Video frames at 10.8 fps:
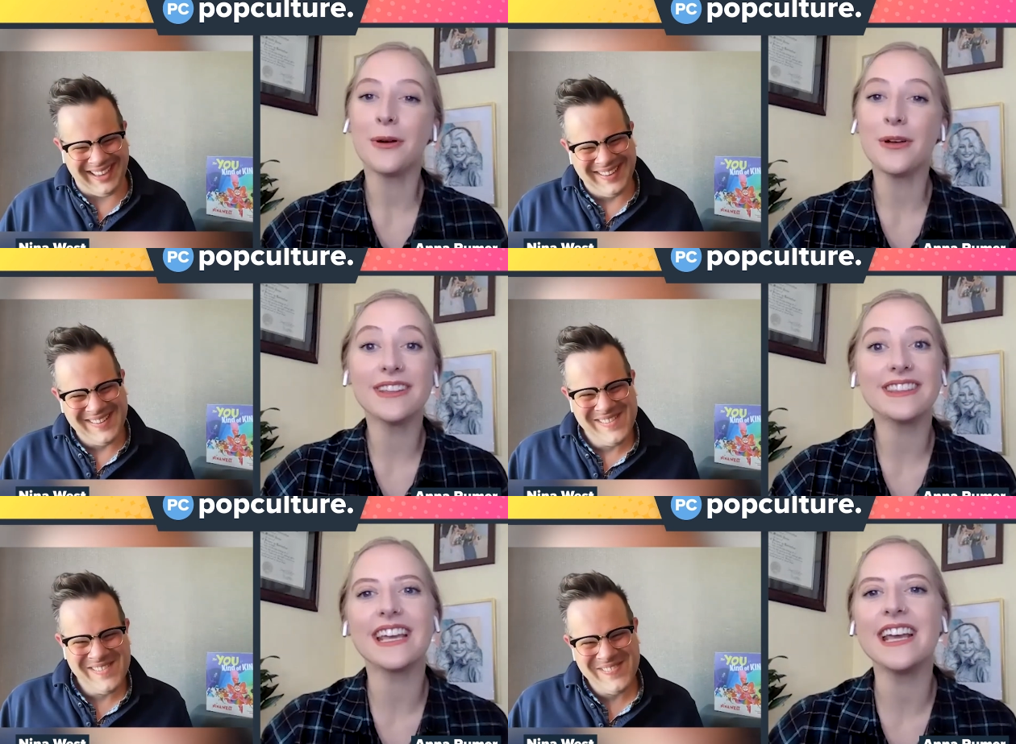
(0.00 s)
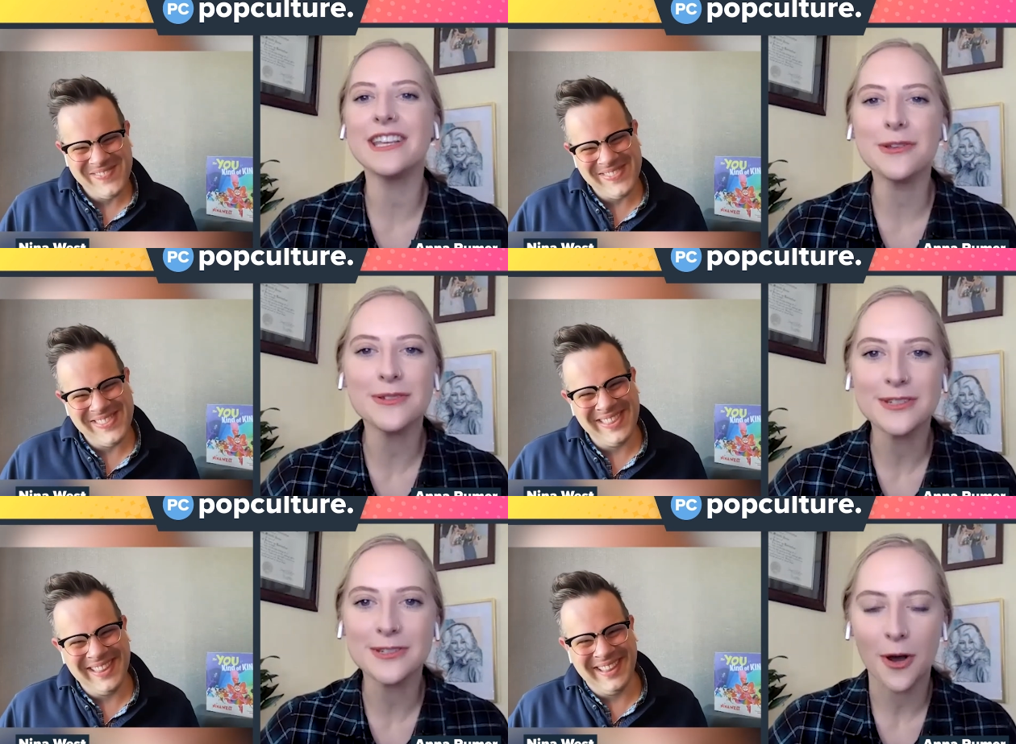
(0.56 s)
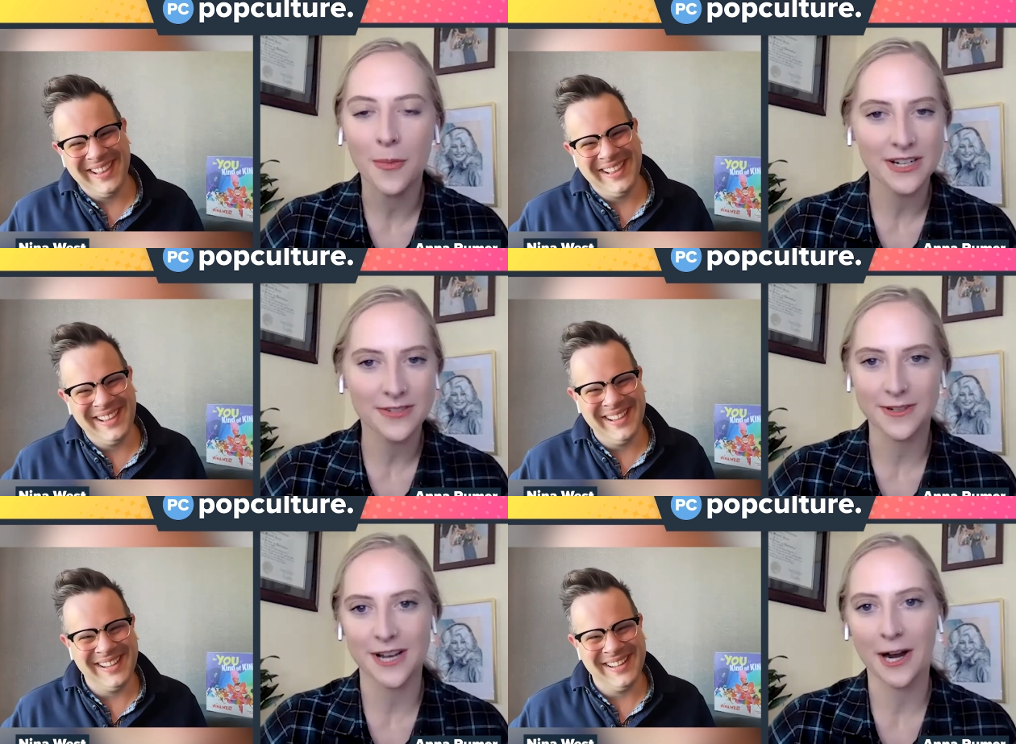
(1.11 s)
Speaker 1: well, thank you so
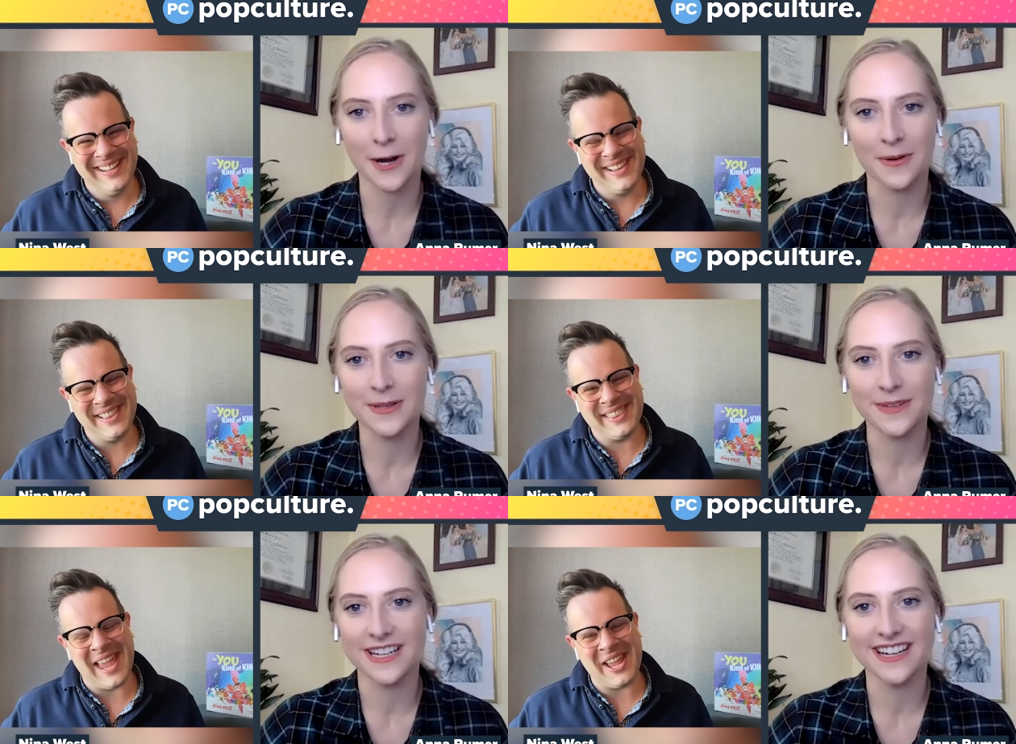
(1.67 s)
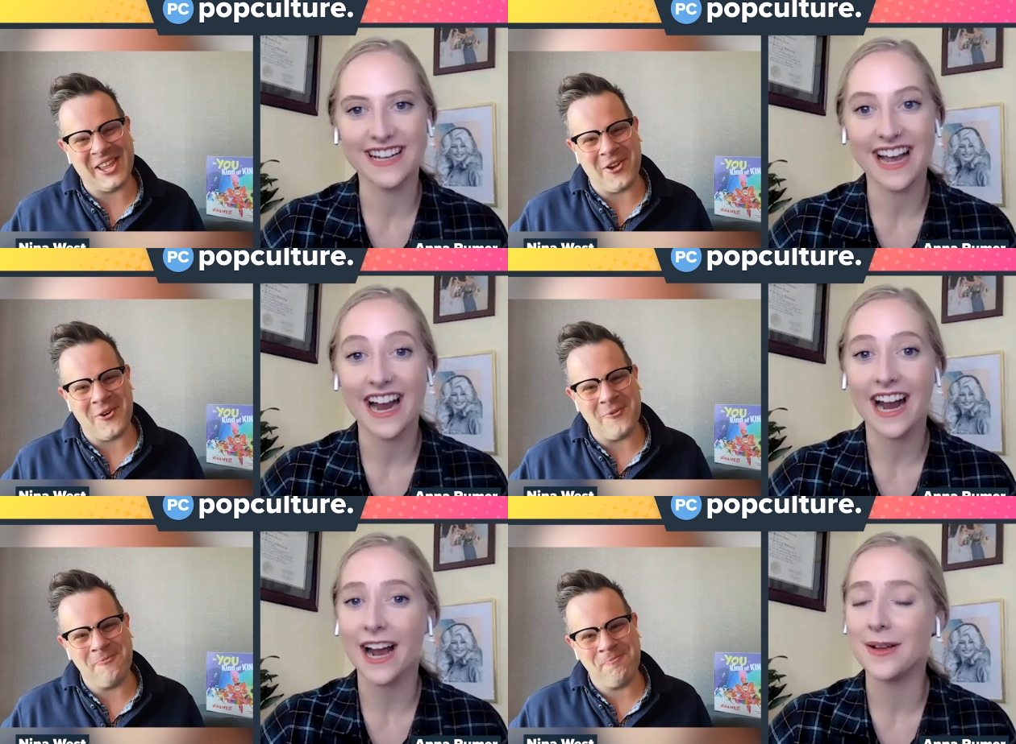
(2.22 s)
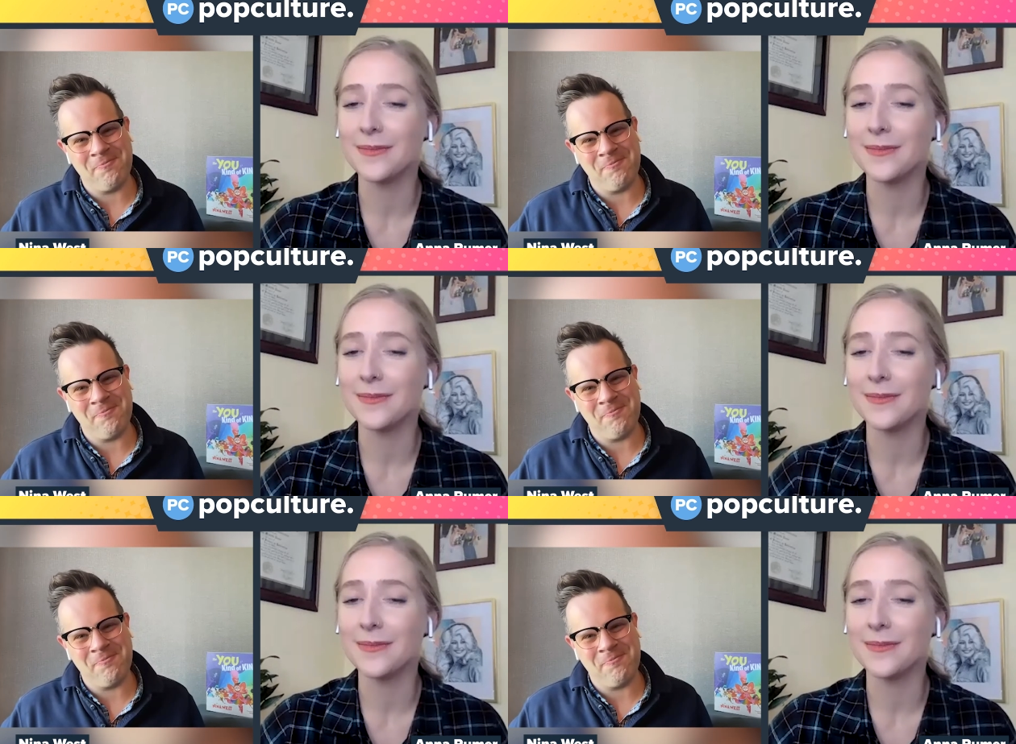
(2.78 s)
much for talking with thank me today. You.